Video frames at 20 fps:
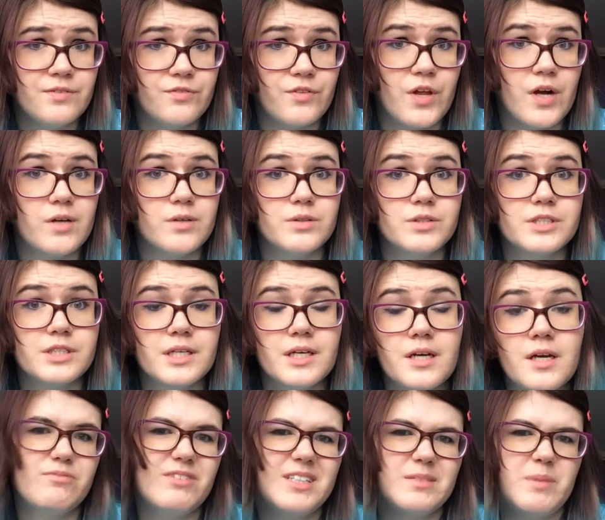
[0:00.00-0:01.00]
of those.
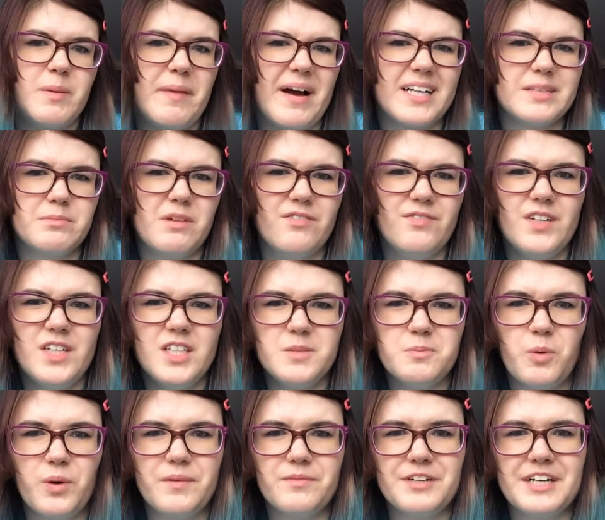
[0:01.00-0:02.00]
It brings me back to my first
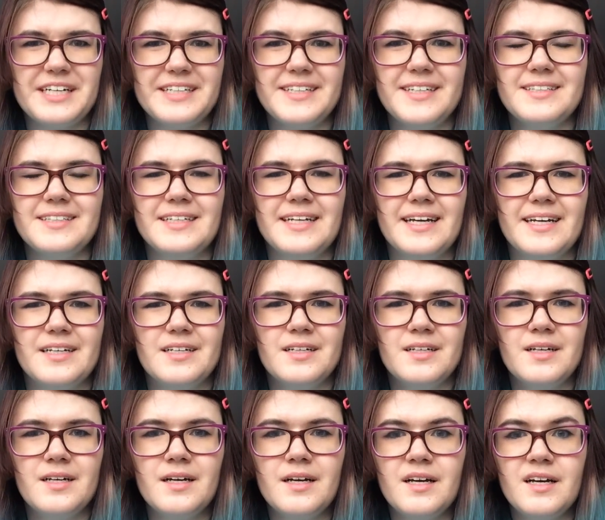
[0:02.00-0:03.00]
point, really, doesn't it?
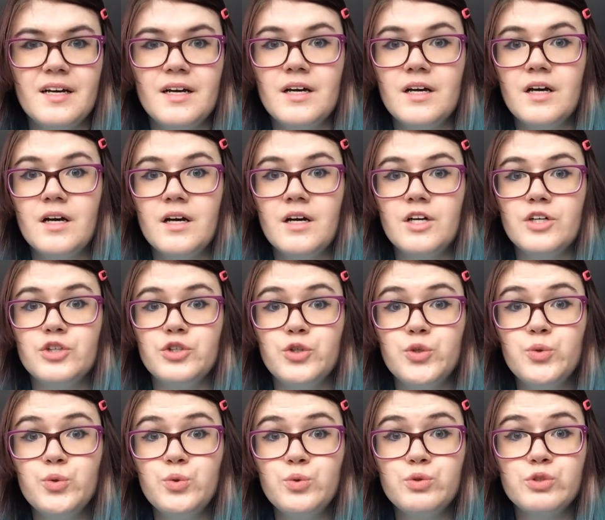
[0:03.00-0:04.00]

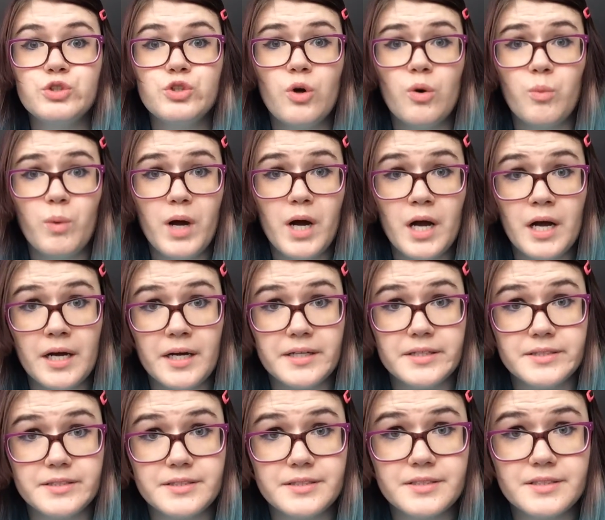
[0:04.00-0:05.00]
Use your
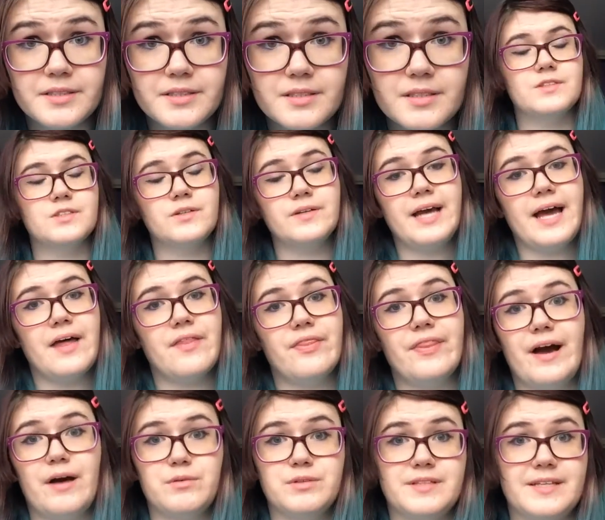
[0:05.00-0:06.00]
words. So yeah,
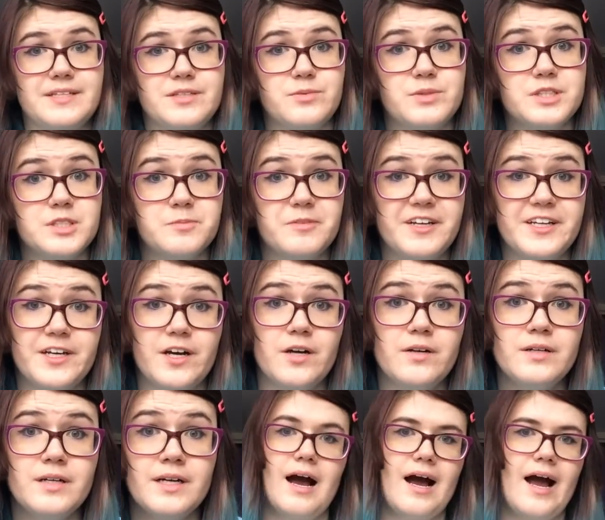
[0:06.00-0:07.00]
that was this week's
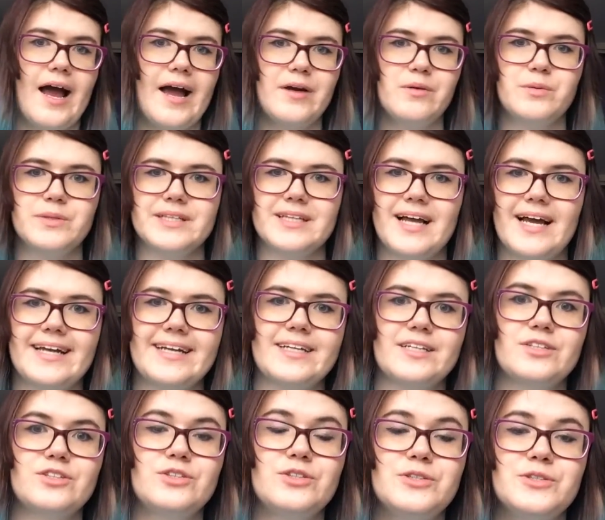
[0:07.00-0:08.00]
video. I would
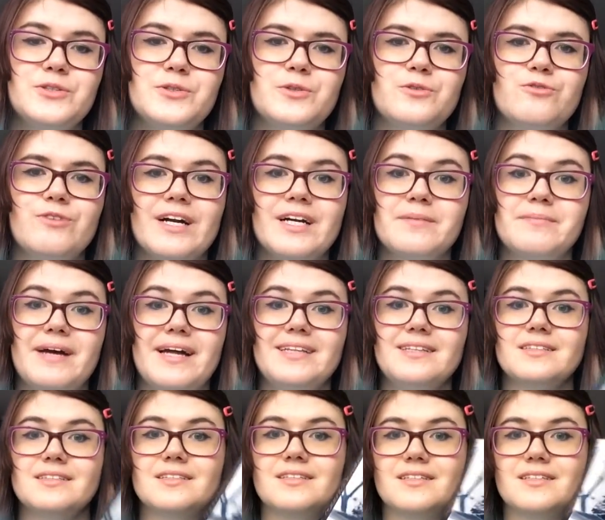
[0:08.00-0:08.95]
like to recommend